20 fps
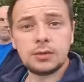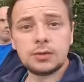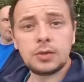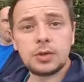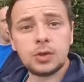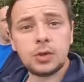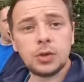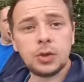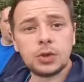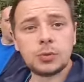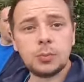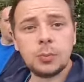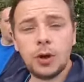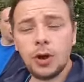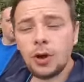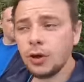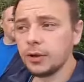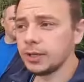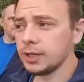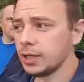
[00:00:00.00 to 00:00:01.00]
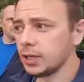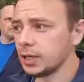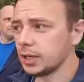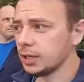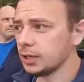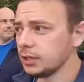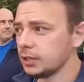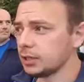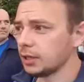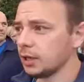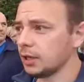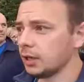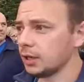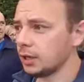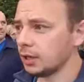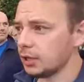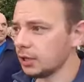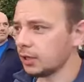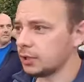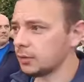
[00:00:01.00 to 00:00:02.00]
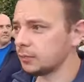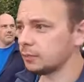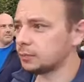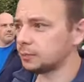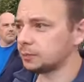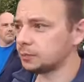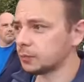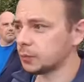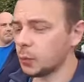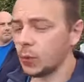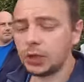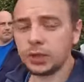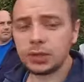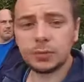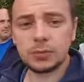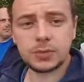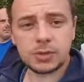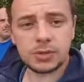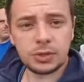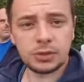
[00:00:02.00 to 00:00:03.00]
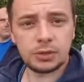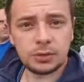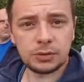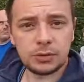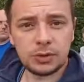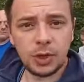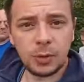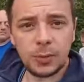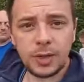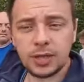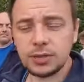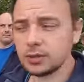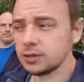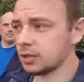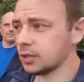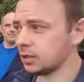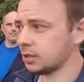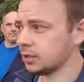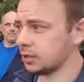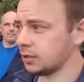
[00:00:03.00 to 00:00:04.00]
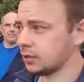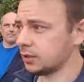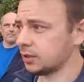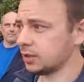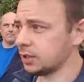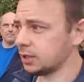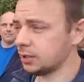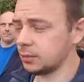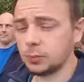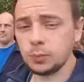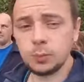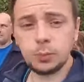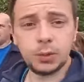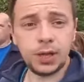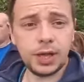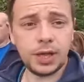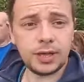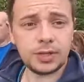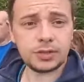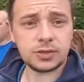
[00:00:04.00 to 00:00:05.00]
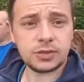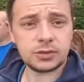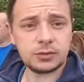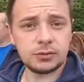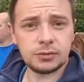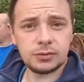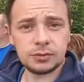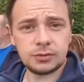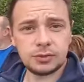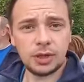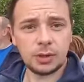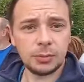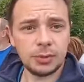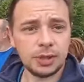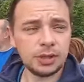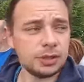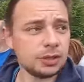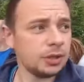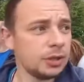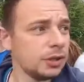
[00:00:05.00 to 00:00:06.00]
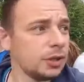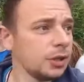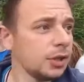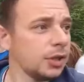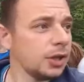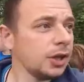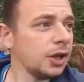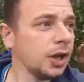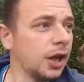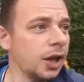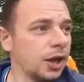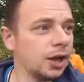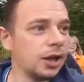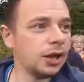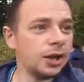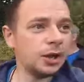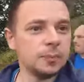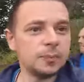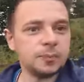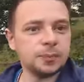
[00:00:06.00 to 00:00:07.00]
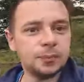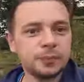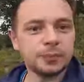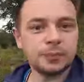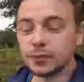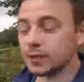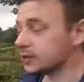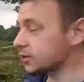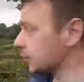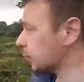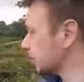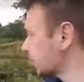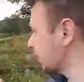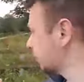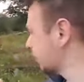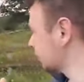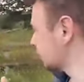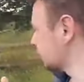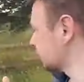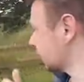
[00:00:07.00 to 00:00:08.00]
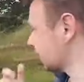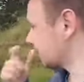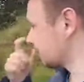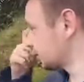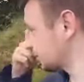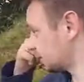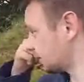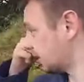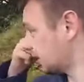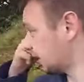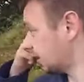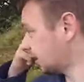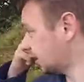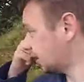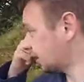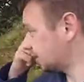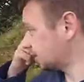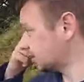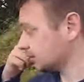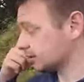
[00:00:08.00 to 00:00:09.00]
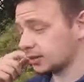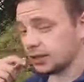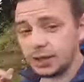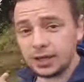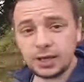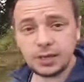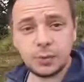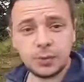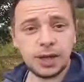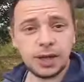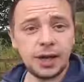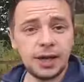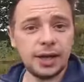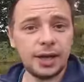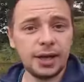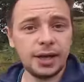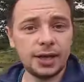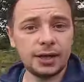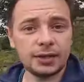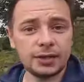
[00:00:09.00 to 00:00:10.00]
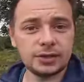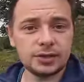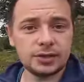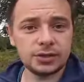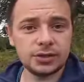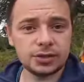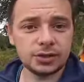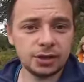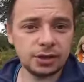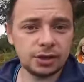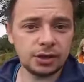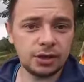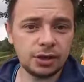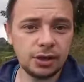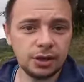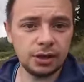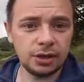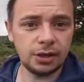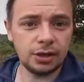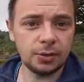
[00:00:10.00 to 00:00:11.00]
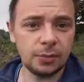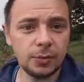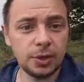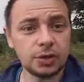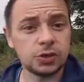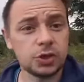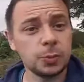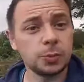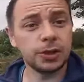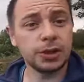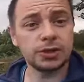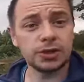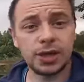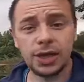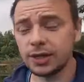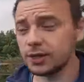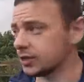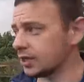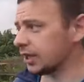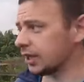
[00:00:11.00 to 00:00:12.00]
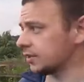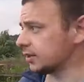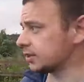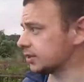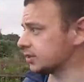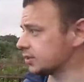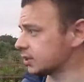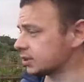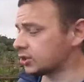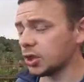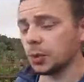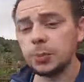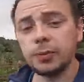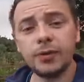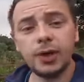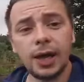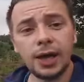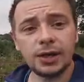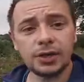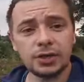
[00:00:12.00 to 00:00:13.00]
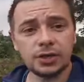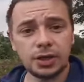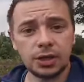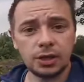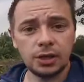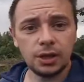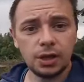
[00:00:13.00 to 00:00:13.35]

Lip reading: Good morning, welcome to Knob End, the place, not me. So we're going to have a look around, and here we are at a SSSI site. This is the top of it actually.